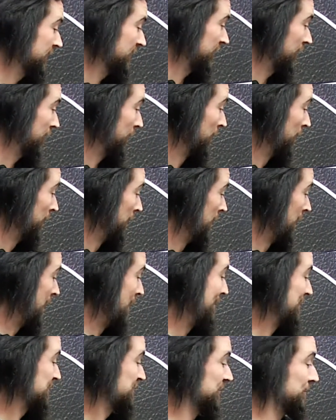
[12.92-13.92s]
So
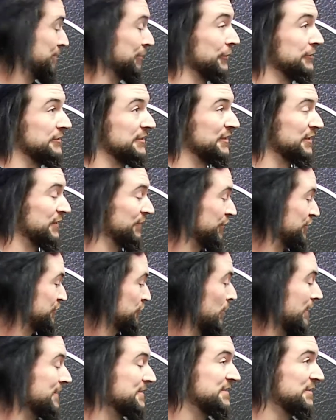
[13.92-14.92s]
I'm actually plugged into the
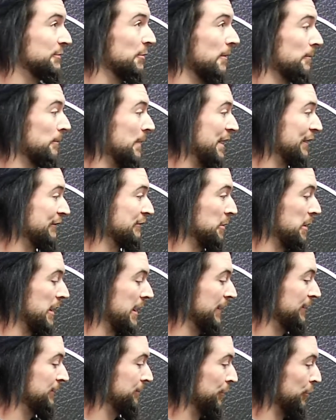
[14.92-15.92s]
20 watt micro
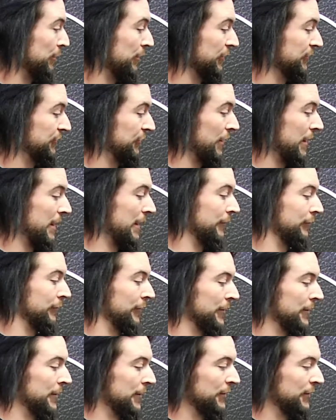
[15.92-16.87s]
head, but we also have